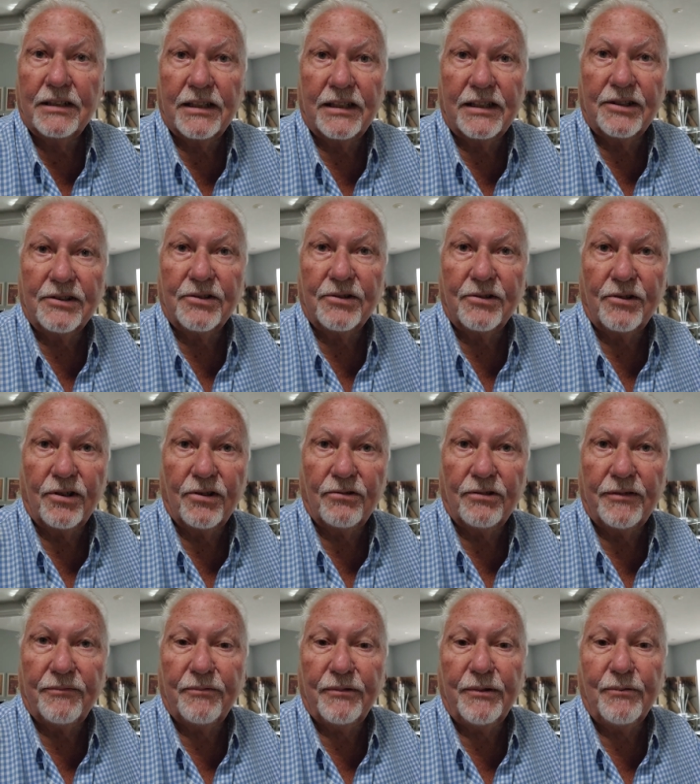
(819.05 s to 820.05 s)
Let us
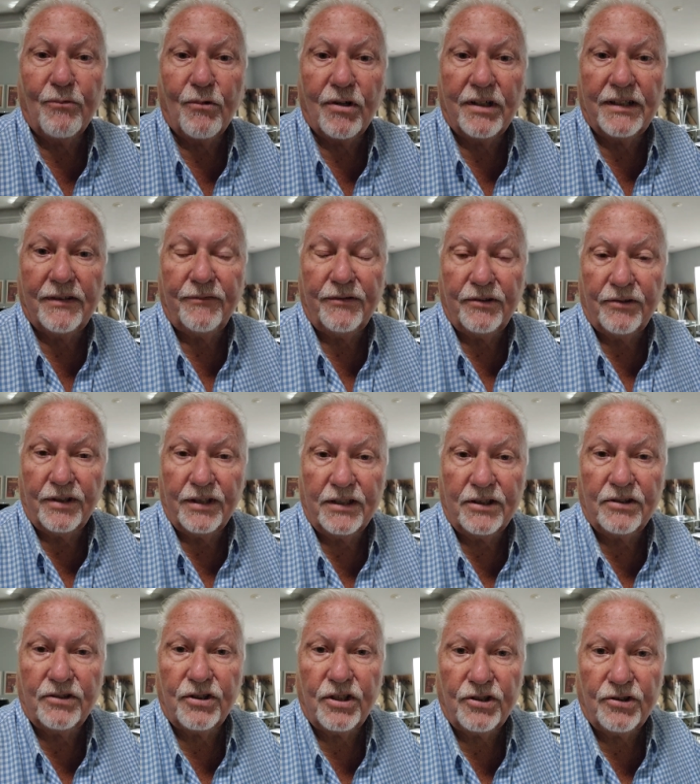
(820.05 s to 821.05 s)
know if you
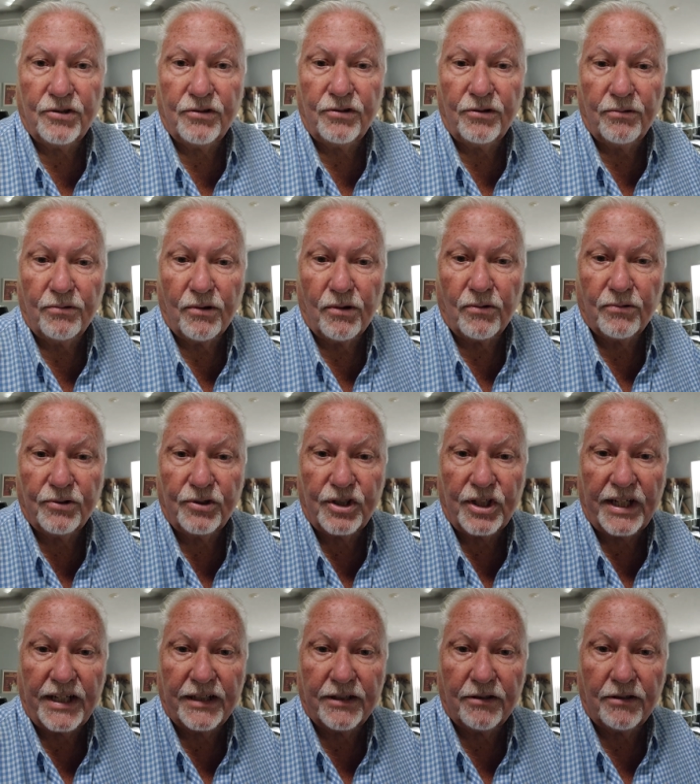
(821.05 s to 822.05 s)
think she should do her own
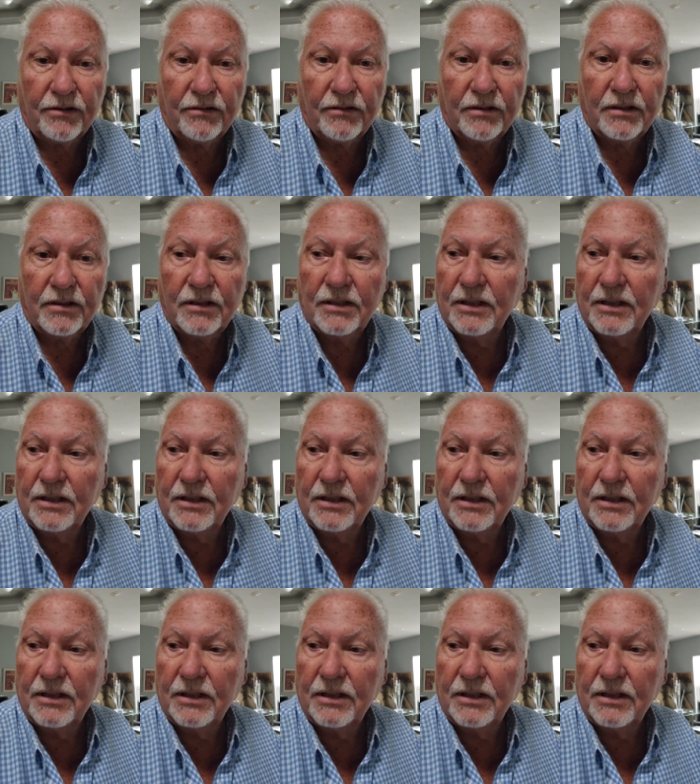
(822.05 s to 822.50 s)
channel,